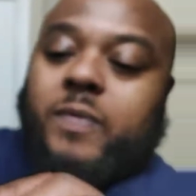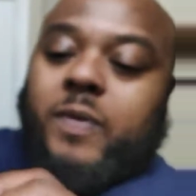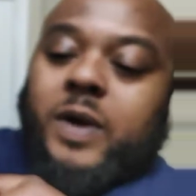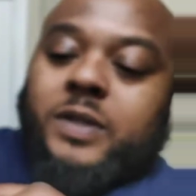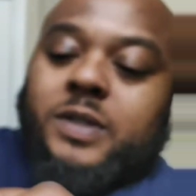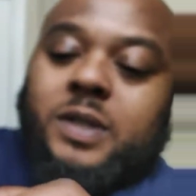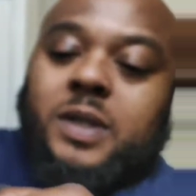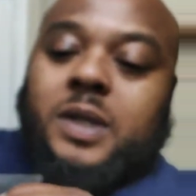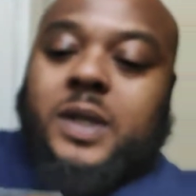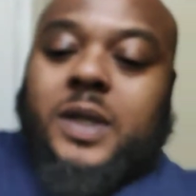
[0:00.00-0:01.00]
moving parts.
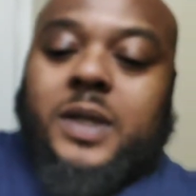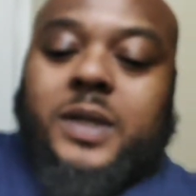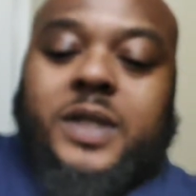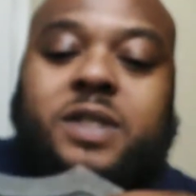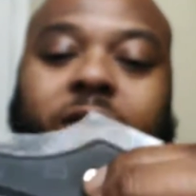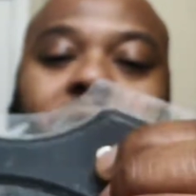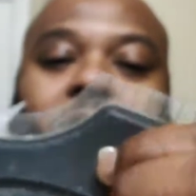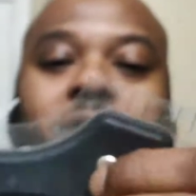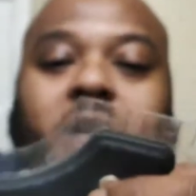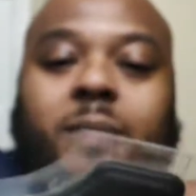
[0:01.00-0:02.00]
This can
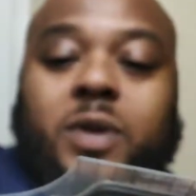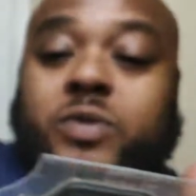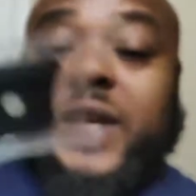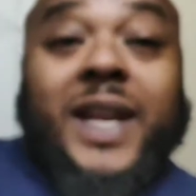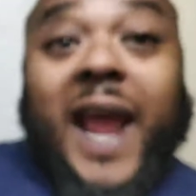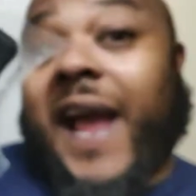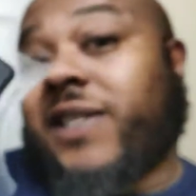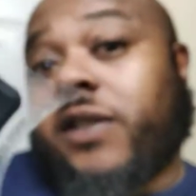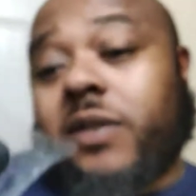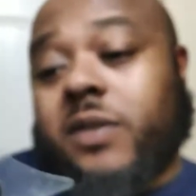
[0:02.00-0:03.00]
eventually come loose. It
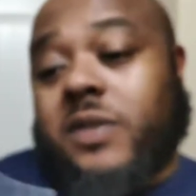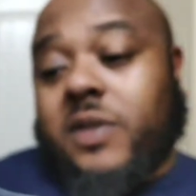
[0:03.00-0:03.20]
hasn't.